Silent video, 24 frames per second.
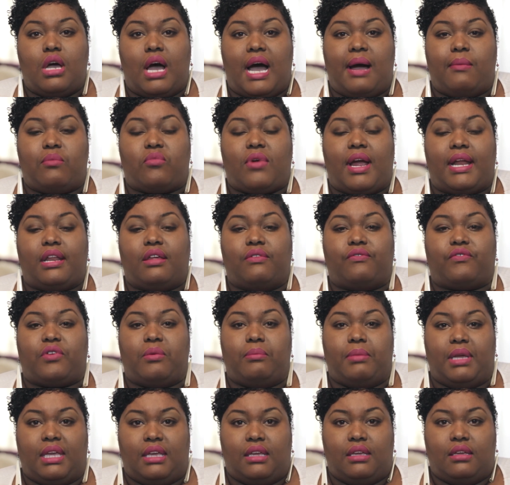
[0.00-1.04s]
I'm writing
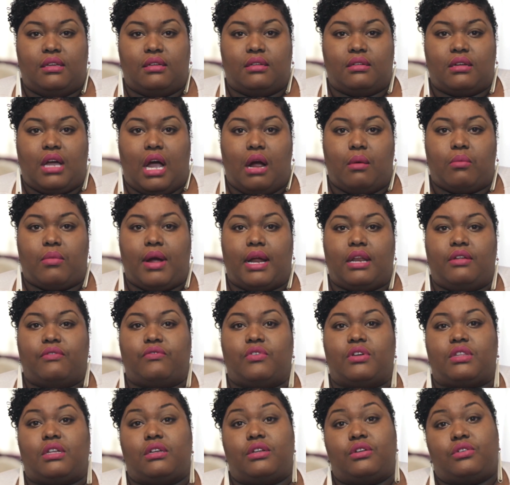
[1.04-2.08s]
for me. I'm writing
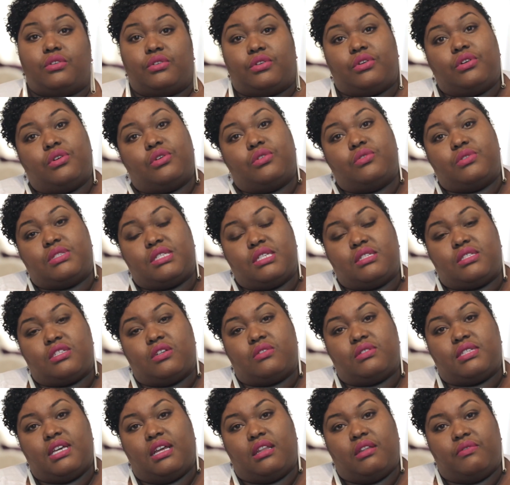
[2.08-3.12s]
for the little girl who sits
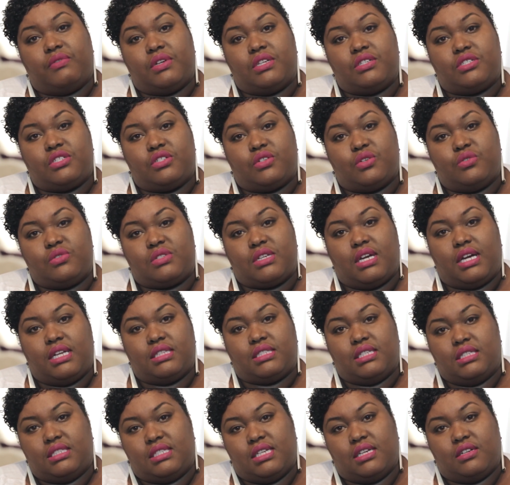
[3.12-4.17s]
on television whose
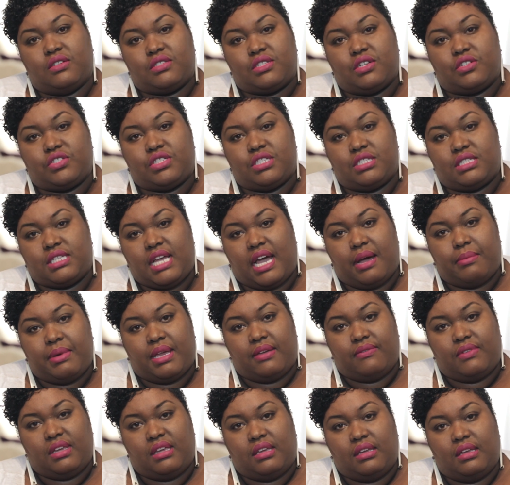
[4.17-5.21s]
auntie tells her she's top
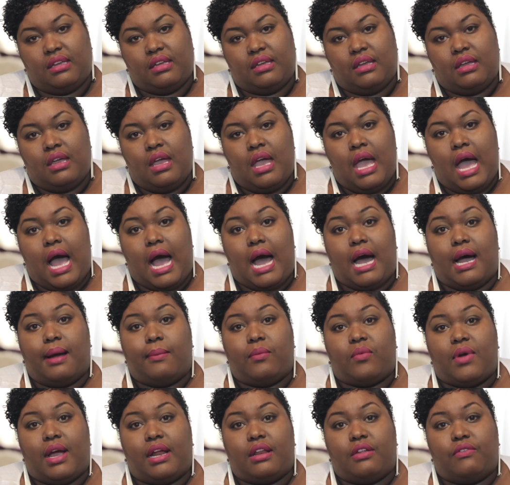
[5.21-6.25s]
heavy.
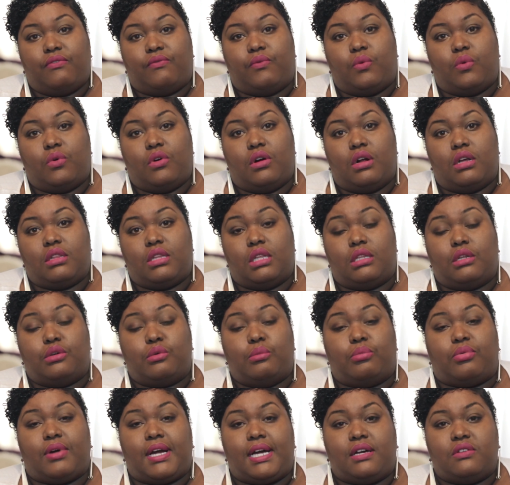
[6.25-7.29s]
I'm writing for the
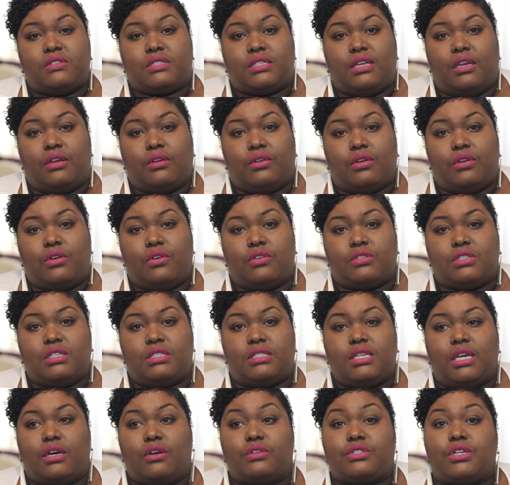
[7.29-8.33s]
little brown skin girls that
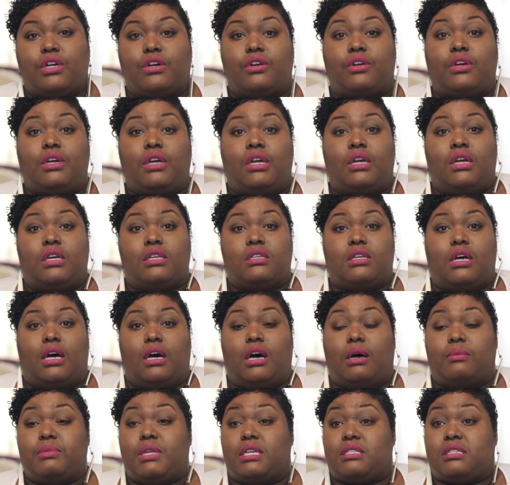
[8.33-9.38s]
tells her
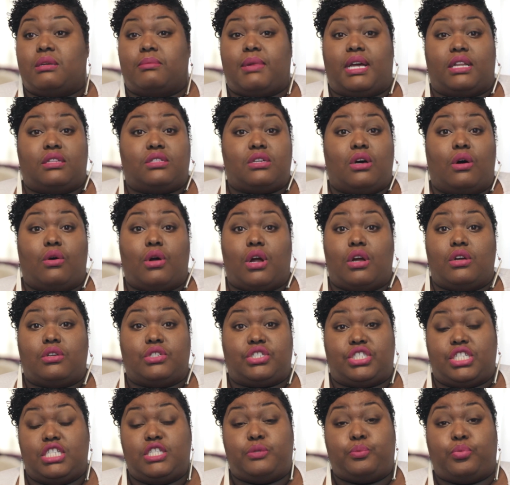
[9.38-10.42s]
that somebody told her
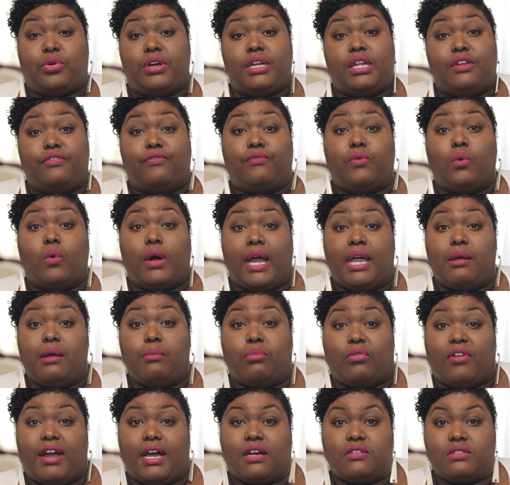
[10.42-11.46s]
she's pretty for a
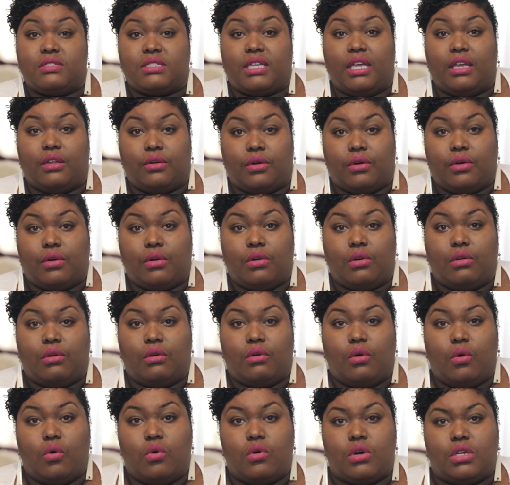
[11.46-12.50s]
brown skin girl
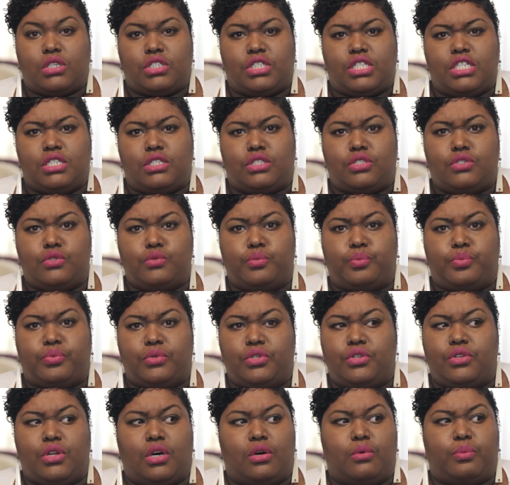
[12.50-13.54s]
or she's too,
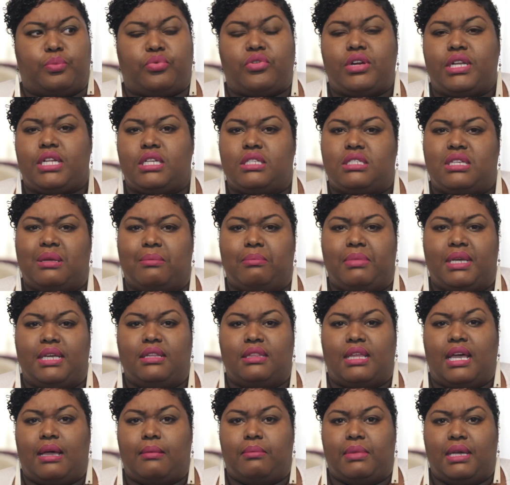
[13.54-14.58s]
you know, pretty to be
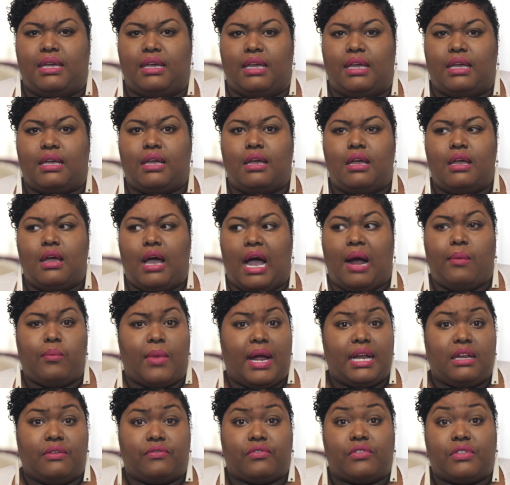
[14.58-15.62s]
that big. I'm
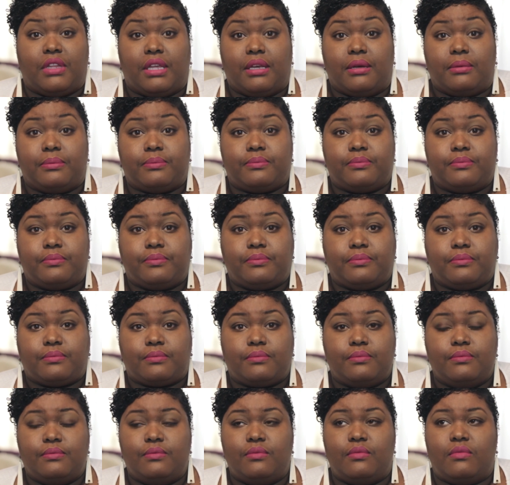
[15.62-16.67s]
writing for them.
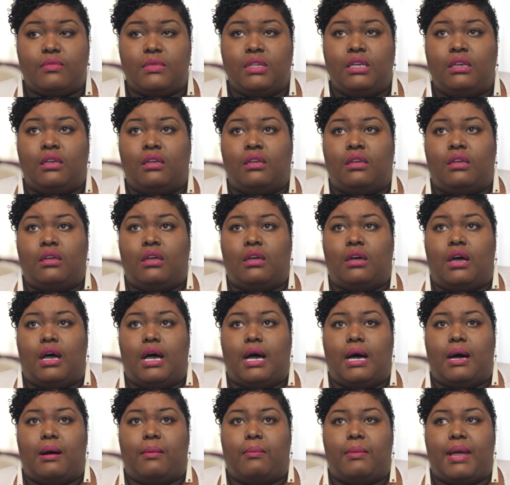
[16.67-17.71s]

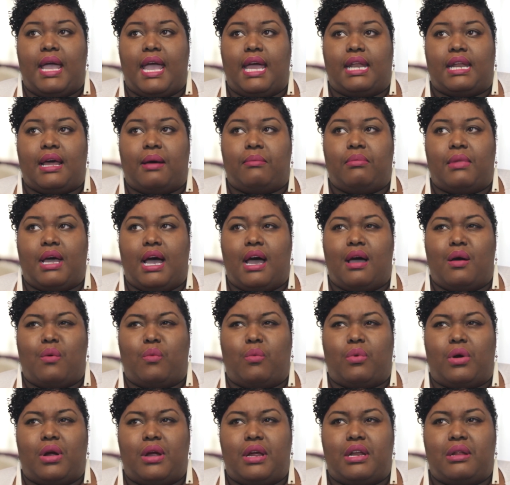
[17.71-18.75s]
And I'm not
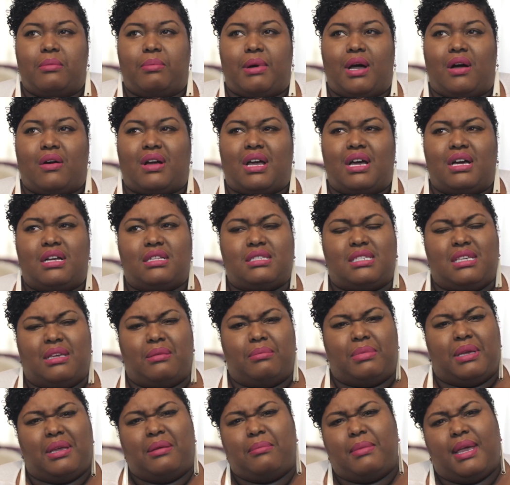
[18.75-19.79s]
worried about
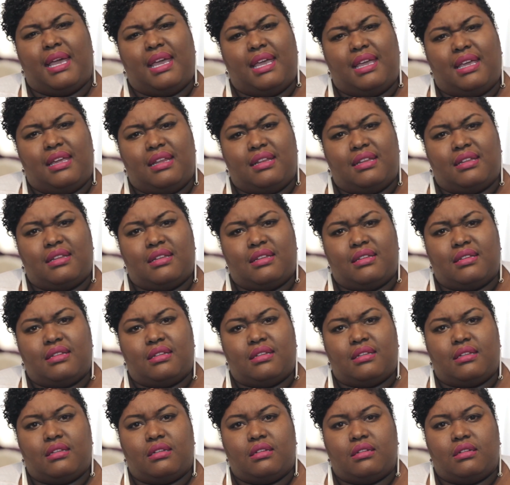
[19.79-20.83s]
content being made
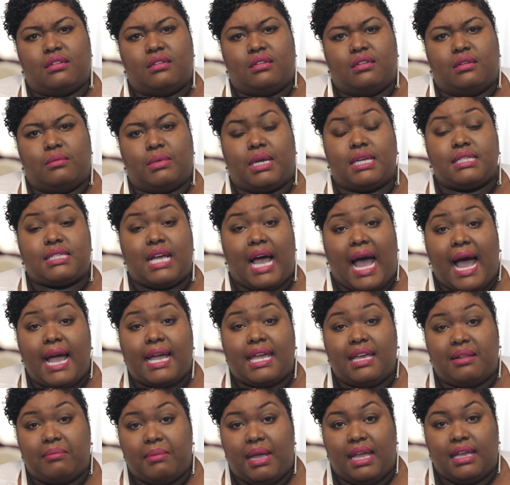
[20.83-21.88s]
because I
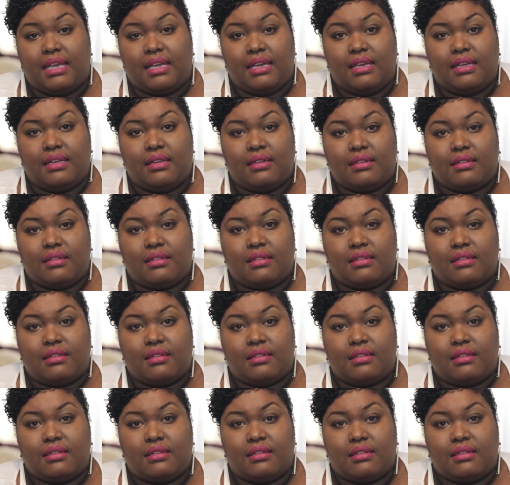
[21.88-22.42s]
can make it.